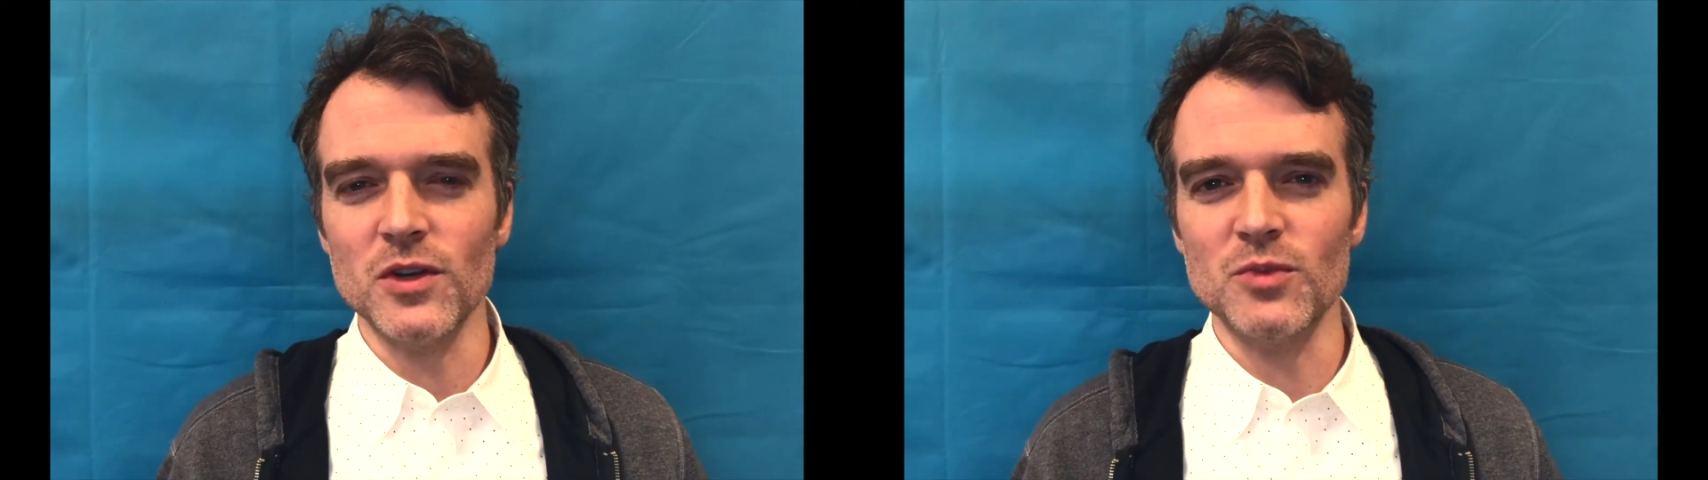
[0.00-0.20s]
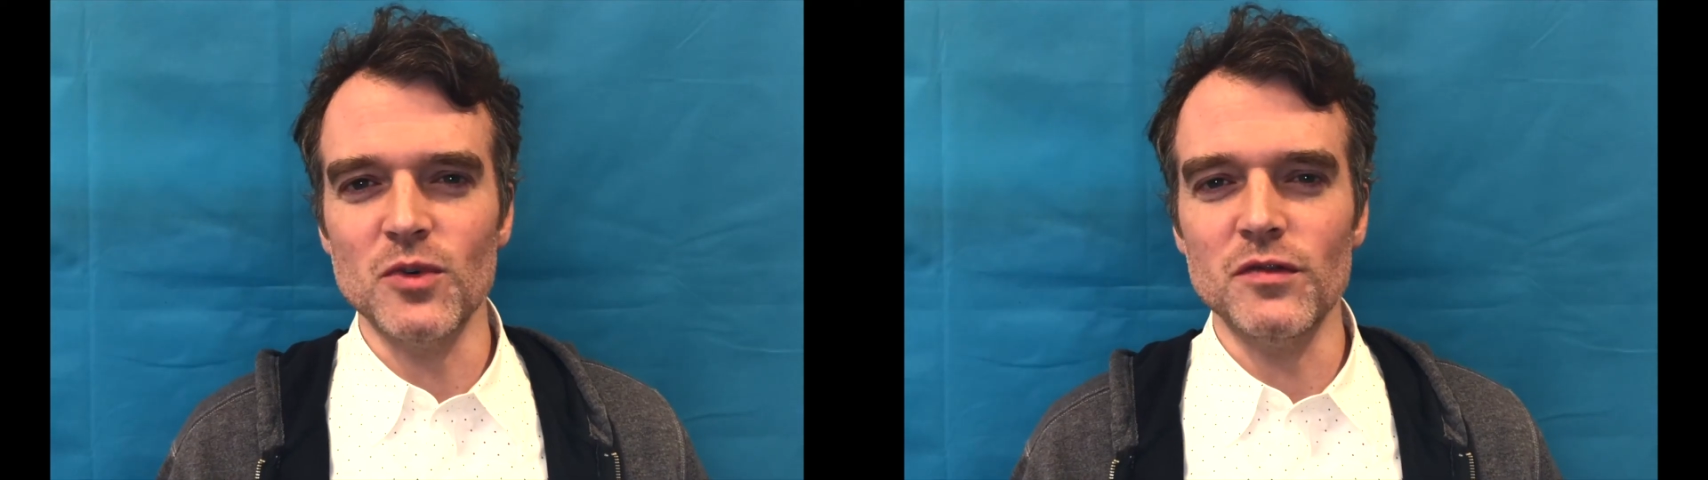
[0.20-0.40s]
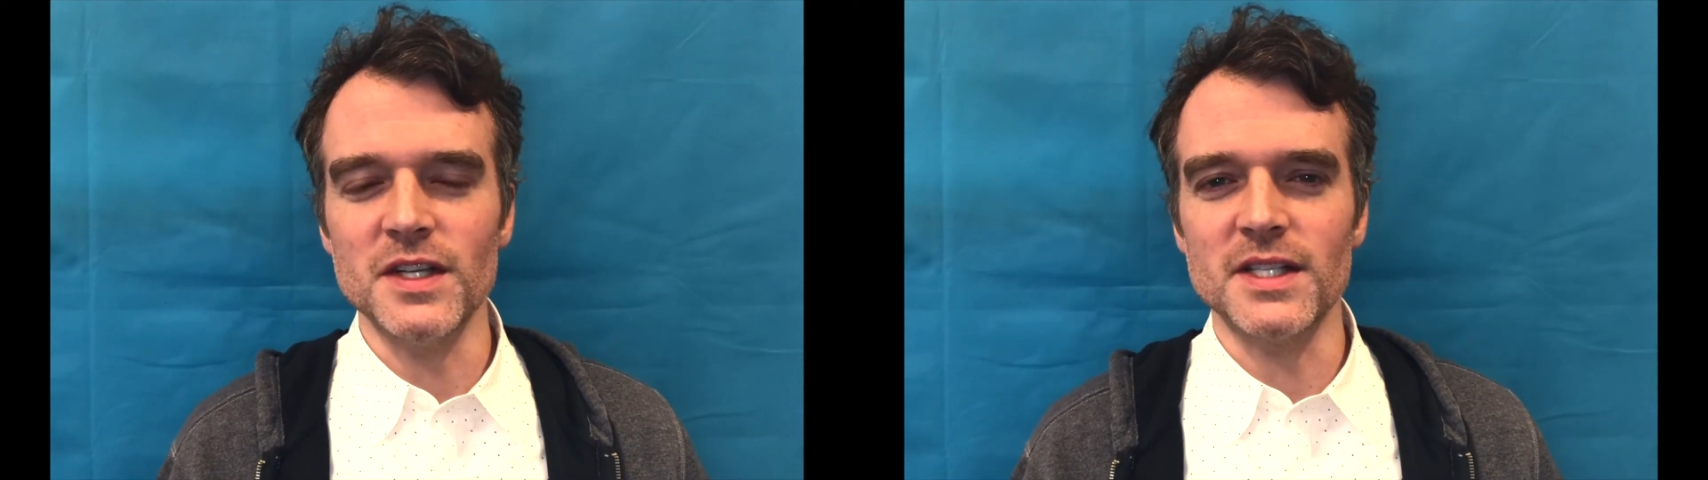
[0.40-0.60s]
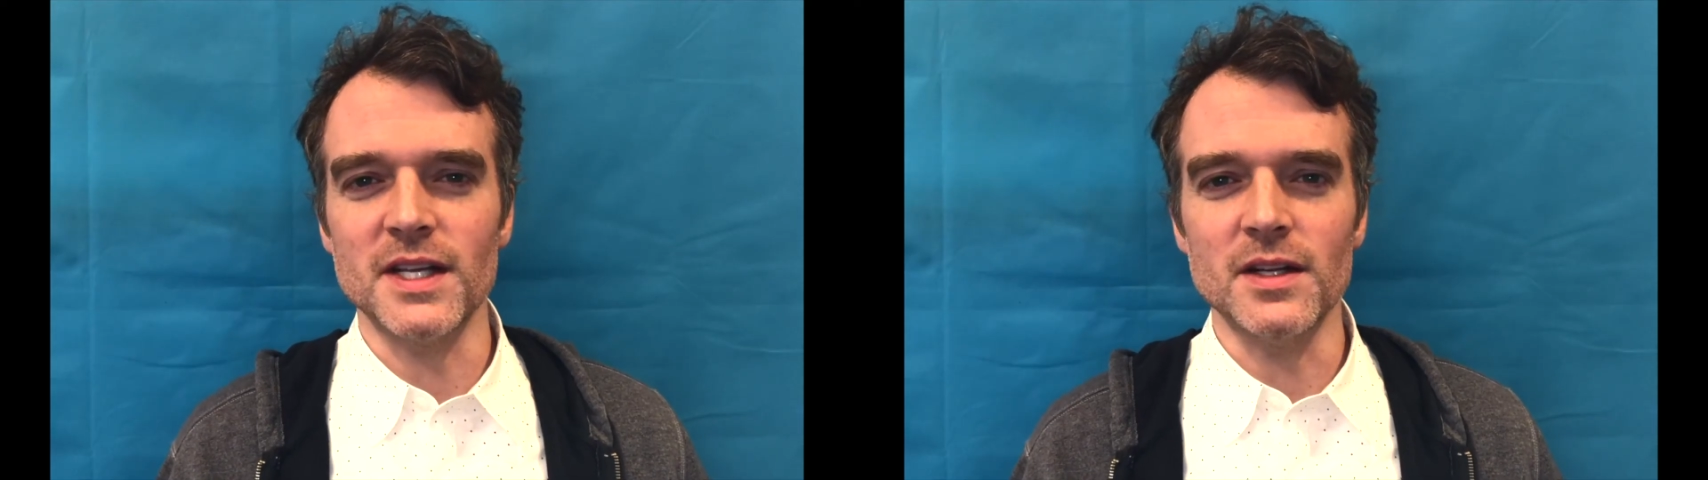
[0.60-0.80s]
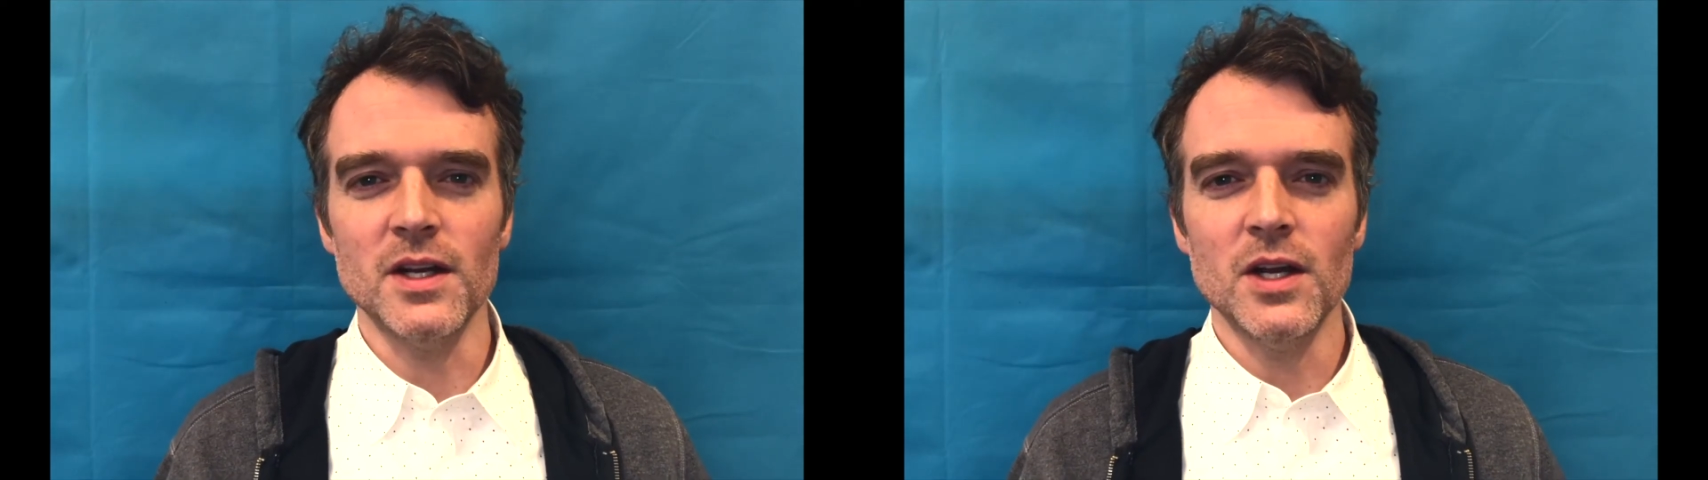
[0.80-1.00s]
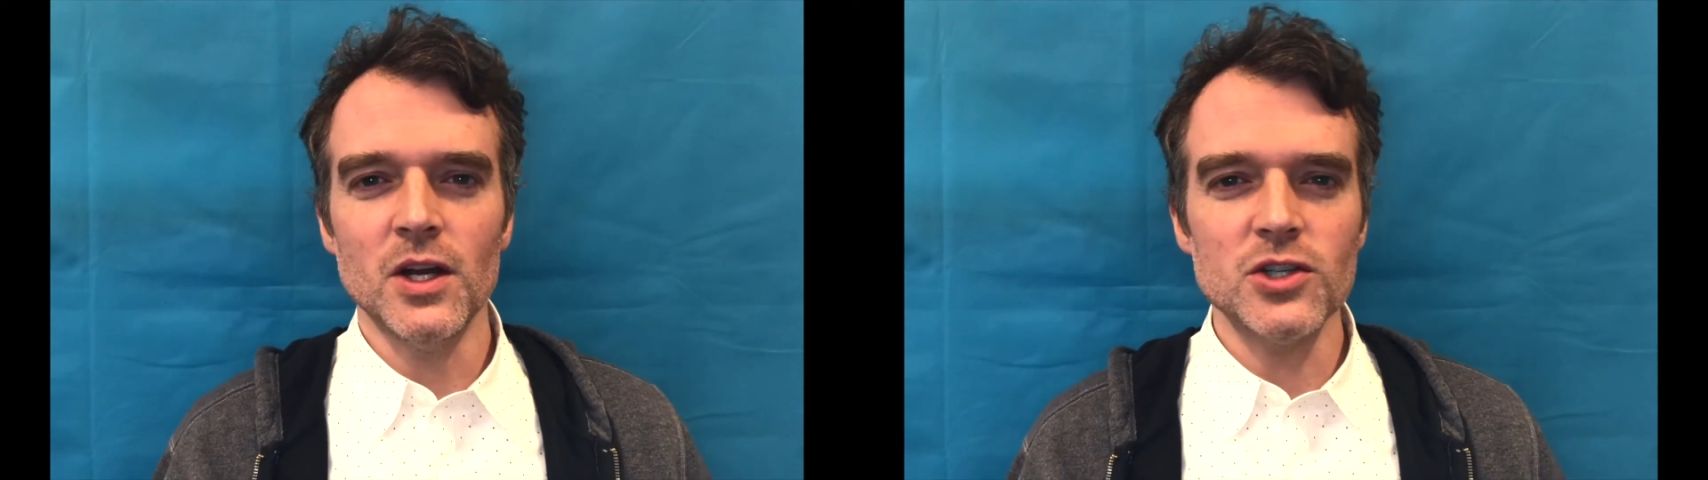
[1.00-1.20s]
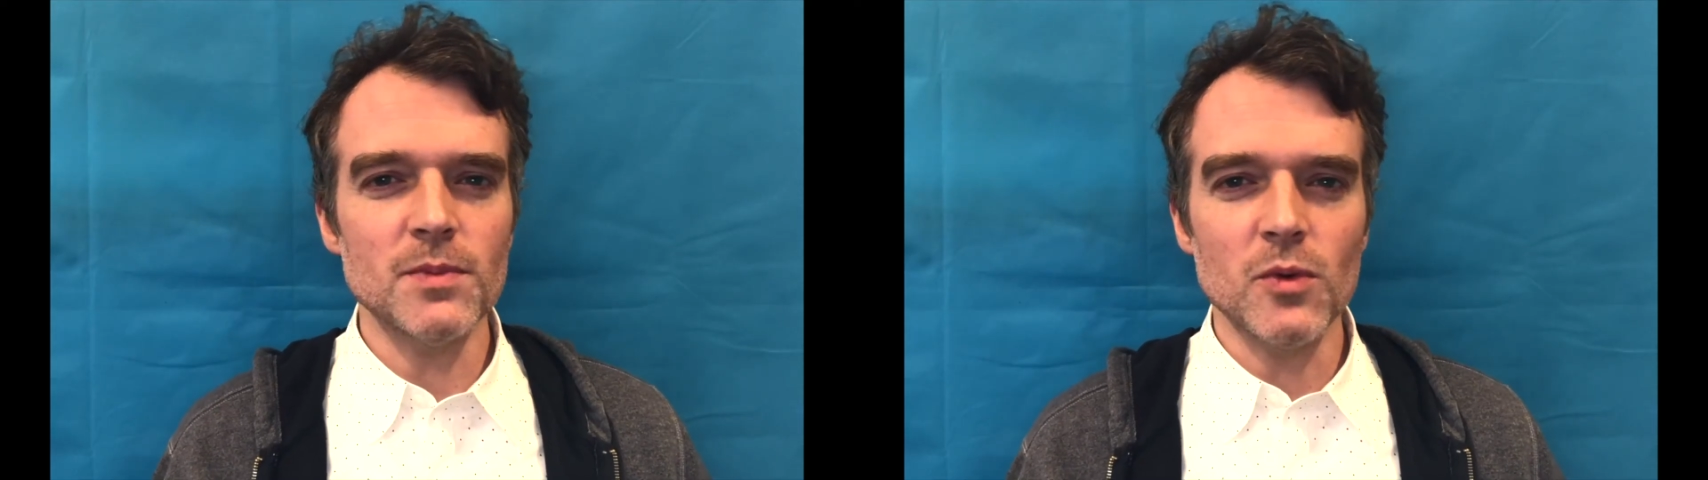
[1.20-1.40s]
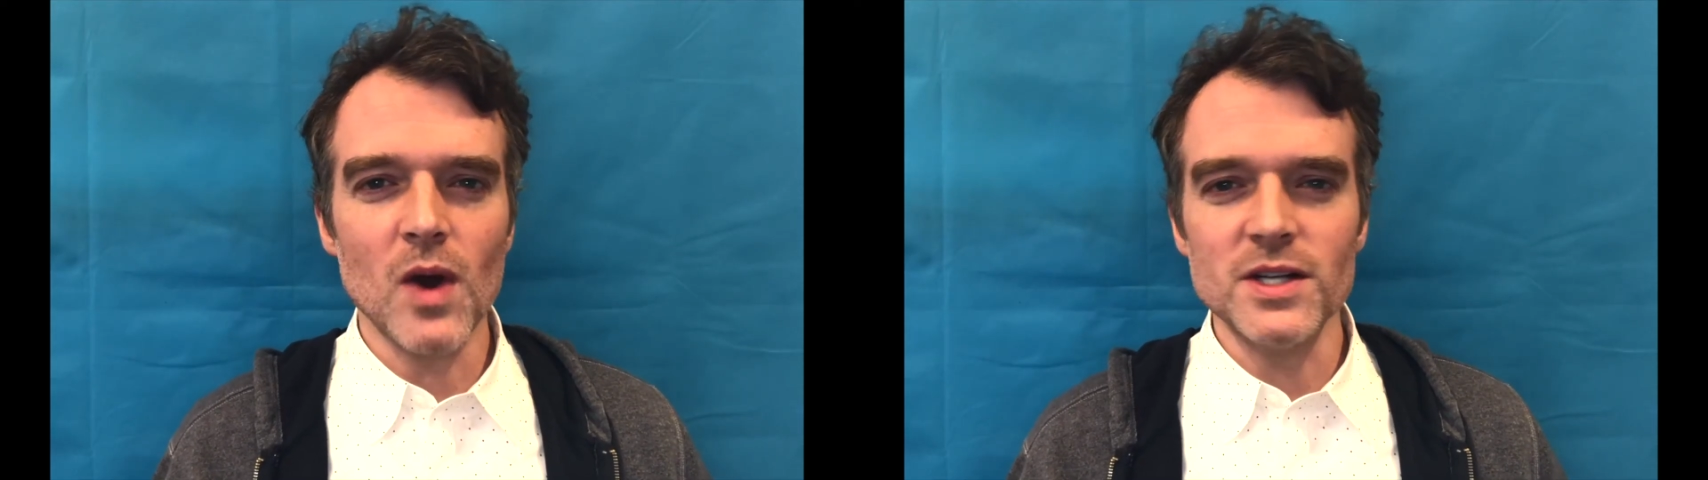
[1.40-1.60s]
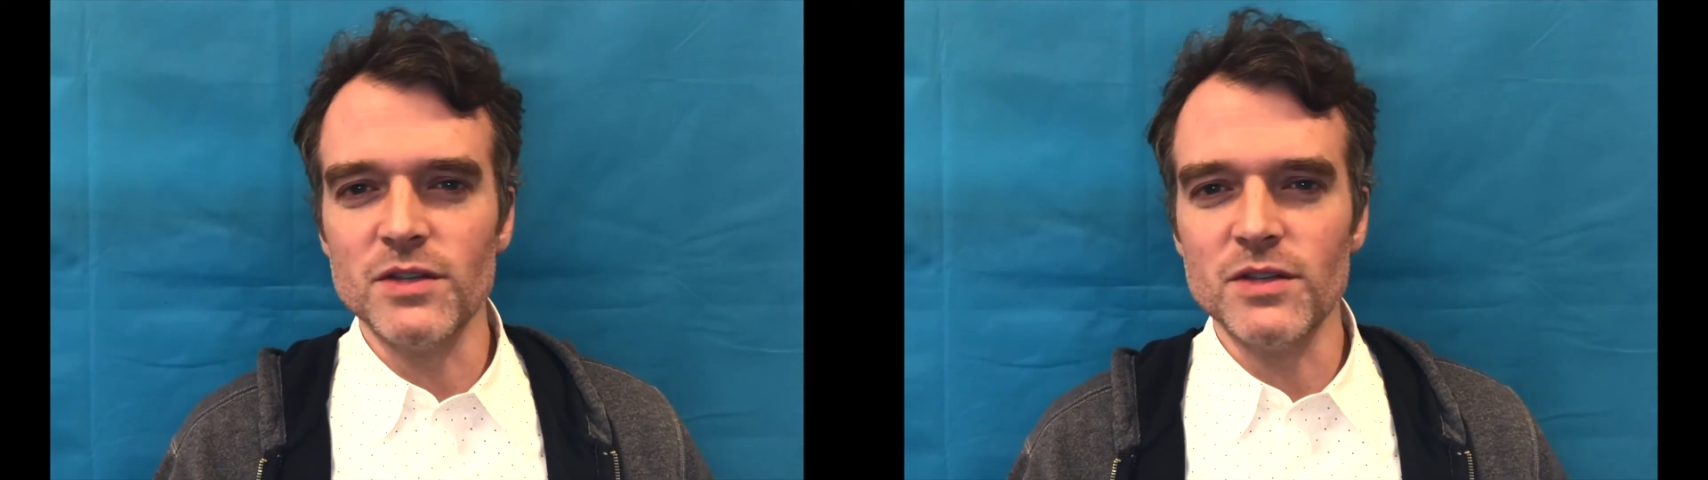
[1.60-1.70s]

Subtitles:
movies that should be watched,